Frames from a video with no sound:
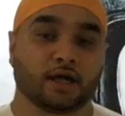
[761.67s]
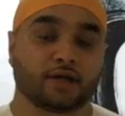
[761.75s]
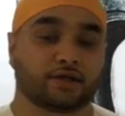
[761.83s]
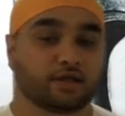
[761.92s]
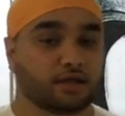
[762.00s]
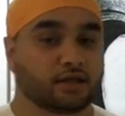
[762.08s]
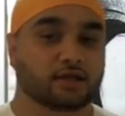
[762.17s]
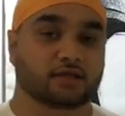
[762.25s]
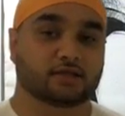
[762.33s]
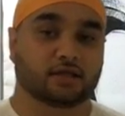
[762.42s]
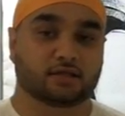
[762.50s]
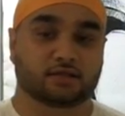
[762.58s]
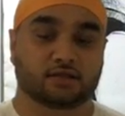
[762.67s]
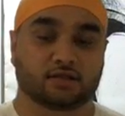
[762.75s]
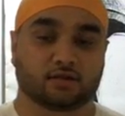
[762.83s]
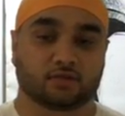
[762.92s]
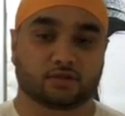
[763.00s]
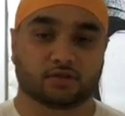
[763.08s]
And the other thing that Santaji
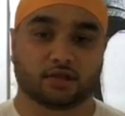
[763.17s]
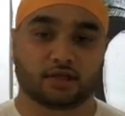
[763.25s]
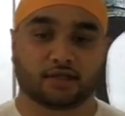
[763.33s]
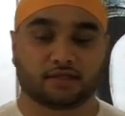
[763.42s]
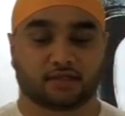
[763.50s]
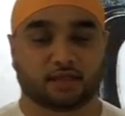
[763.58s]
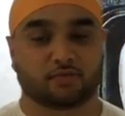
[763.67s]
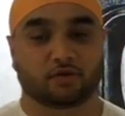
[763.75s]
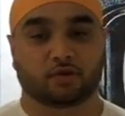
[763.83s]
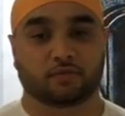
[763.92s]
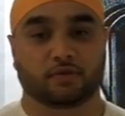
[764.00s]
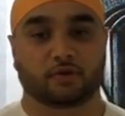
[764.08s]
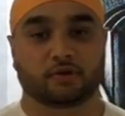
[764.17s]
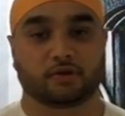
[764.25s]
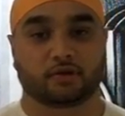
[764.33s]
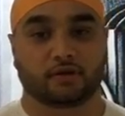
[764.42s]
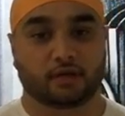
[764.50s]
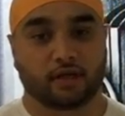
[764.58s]
done was they stepped up
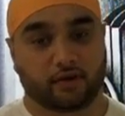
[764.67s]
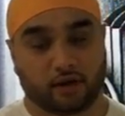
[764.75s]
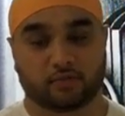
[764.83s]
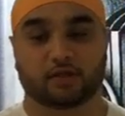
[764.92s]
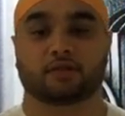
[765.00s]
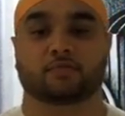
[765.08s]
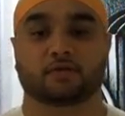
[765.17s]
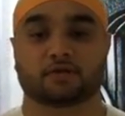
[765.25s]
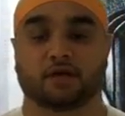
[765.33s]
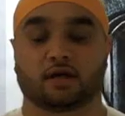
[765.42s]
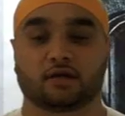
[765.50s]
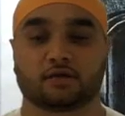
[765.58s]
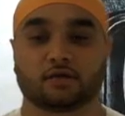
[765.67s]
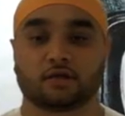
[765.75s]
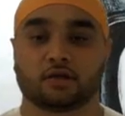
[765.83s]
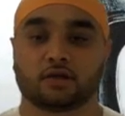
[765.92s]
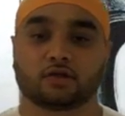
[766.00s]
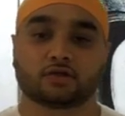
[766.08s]
their Amrit Prachar,
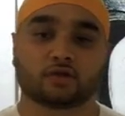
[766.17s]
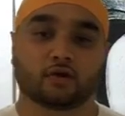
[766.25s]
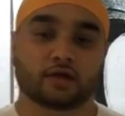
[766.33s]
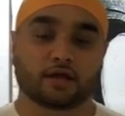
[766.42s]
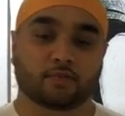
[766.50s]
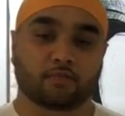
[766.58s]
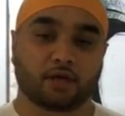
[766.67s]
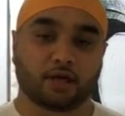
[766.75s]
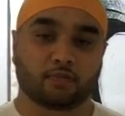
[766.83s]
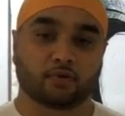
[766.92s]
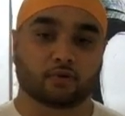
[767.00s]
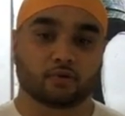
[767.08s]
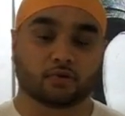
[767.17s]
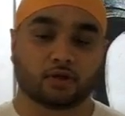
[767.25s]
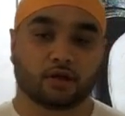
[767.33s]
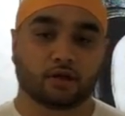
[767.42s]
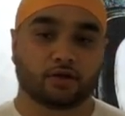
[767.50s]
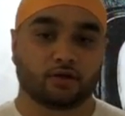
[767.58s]
so that the people,
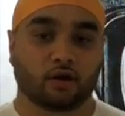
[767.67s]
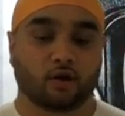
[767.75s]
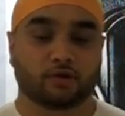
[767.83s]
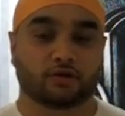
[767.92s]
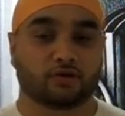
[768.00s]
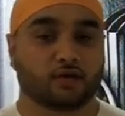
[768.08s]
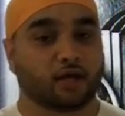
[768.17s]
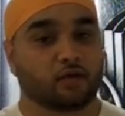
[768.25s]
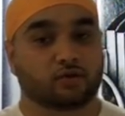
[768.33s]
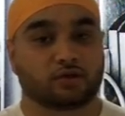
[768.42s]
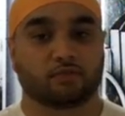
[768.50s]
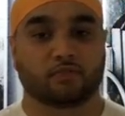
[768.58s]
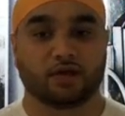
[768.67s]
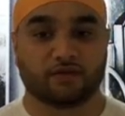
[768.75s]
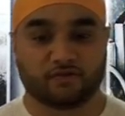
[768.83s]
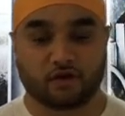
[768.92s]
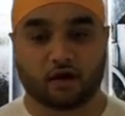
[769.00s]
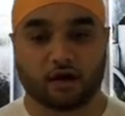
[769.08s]
not only do they look to me
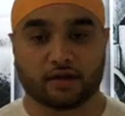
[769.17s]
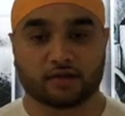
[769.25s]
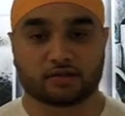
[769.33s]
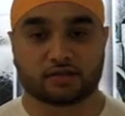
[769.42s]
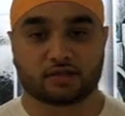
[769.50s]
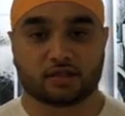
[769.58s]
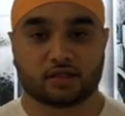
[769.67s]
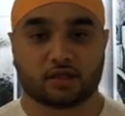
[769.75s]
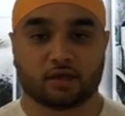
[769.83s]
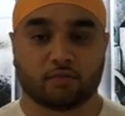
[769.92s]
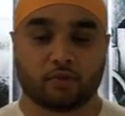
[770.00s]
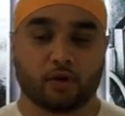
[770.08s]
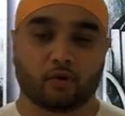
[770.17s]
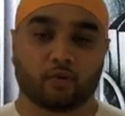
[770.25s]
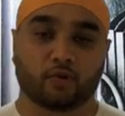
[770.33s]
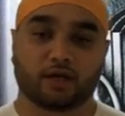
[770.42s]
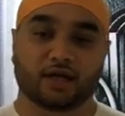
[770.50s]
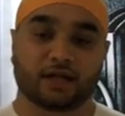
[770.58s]
for guidance,
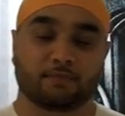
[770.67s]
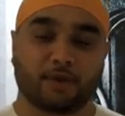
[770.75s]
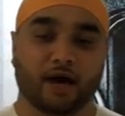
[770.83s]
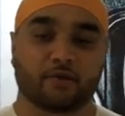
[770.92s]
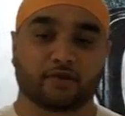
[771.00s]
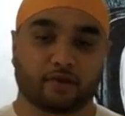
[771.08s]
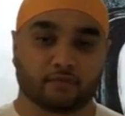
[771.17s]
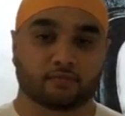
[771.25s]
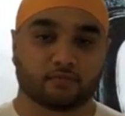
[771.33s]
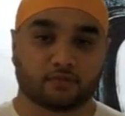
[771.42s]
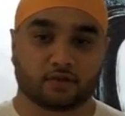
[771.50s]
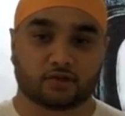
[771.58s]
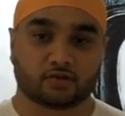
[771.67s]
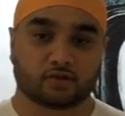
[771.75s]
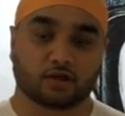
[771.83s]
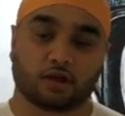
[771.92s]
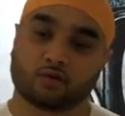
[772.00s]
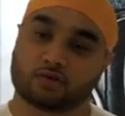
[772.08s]
but we can empower them,
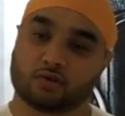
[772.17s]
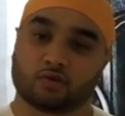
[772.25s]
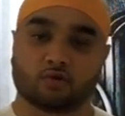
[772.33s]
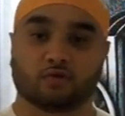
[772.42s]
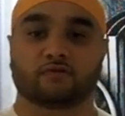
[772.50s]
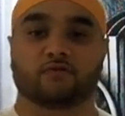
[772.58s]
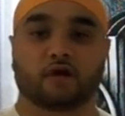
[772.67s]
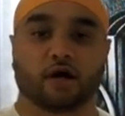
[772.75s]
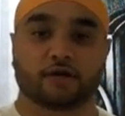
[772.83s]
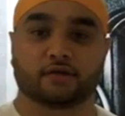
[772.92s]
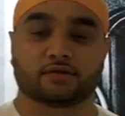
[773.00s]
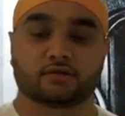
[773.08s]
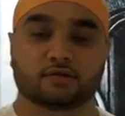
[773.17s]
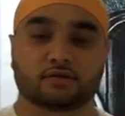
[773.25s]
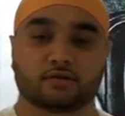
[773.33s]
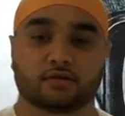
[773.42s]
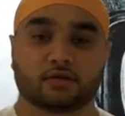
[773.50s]
so they look to the Guru for guidance.